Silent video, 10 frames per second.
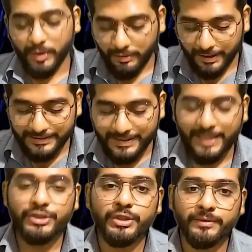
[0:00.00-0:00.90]
a
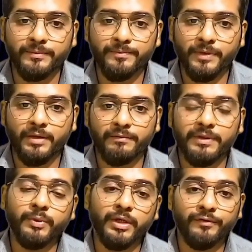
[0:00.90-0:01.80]
transaction
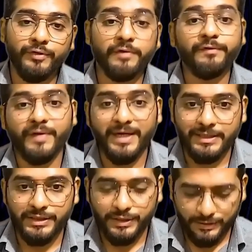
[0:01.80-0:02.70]
with one of your
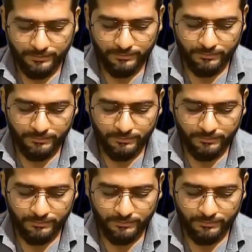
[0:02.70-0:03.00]
friends.